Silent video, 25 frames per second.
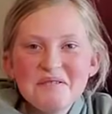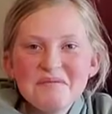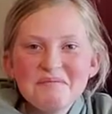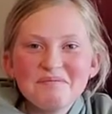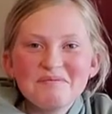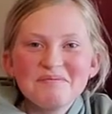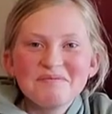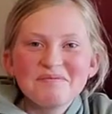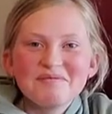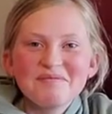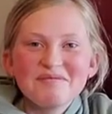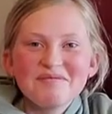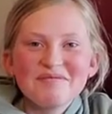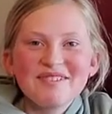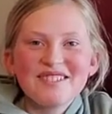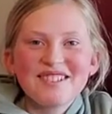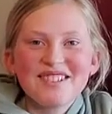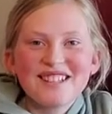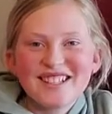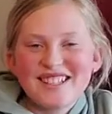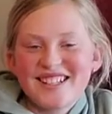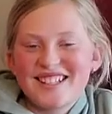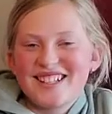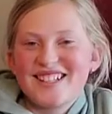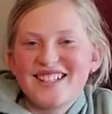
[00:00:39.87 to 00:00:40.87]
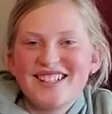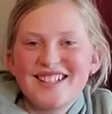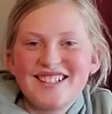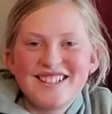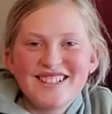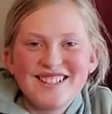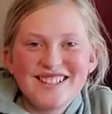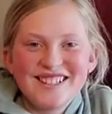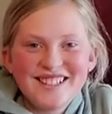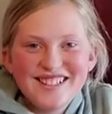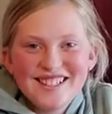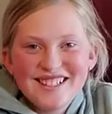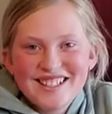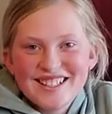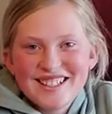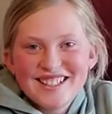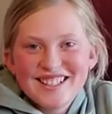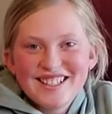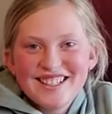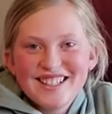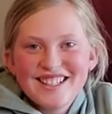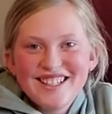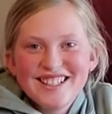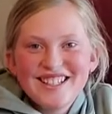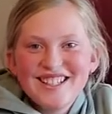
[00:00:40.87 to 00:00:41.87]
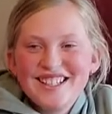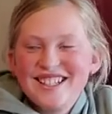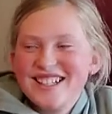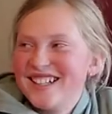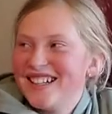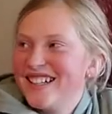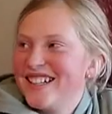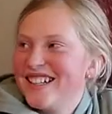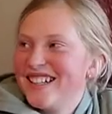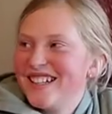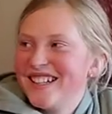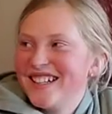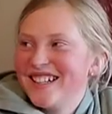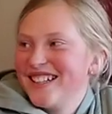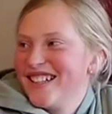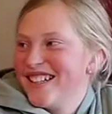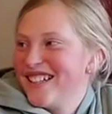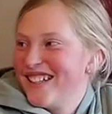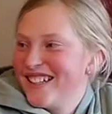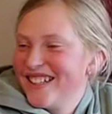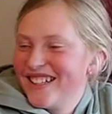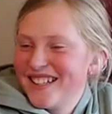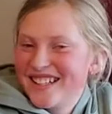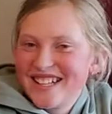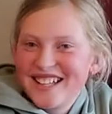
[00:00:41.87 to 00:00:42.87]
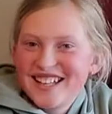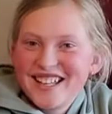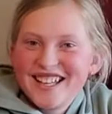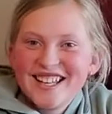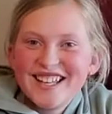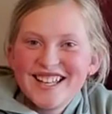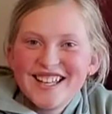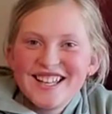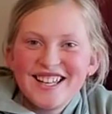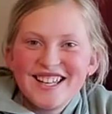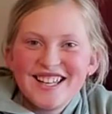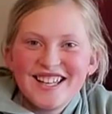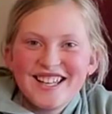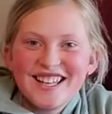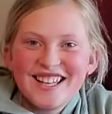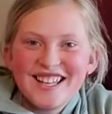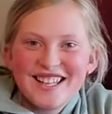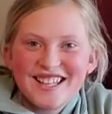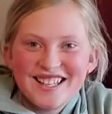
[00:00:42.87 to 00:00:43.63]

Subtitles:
No words are spoken by the person on screen.